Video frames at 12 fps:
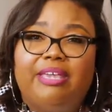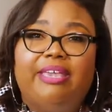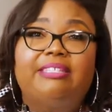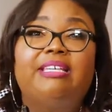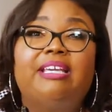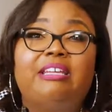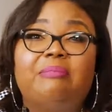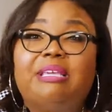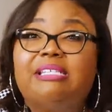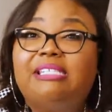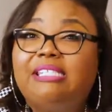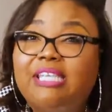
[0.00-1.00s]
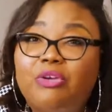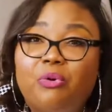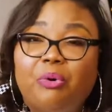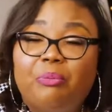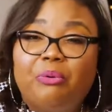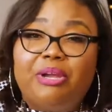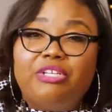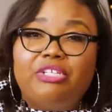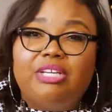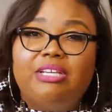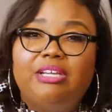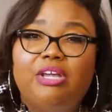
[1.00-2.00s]
Is it going to be a C
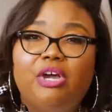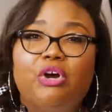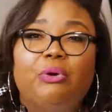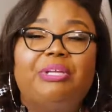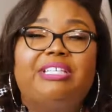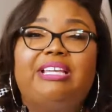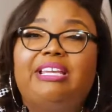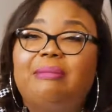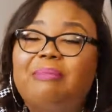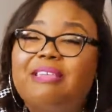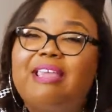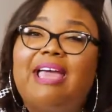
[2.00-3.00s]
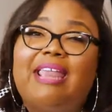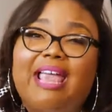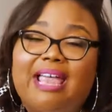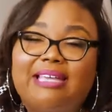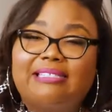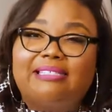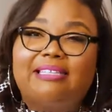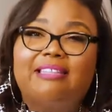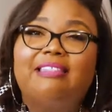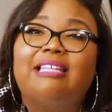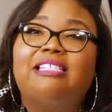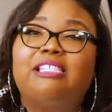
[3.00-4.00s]
corporation, or is it going to be that S,
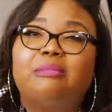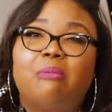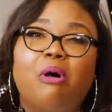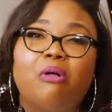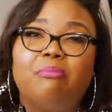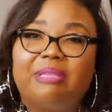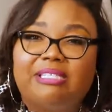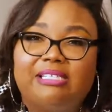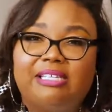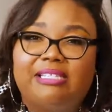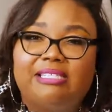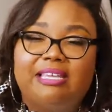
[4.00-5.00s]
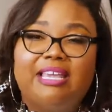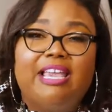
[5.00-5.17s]
that small business?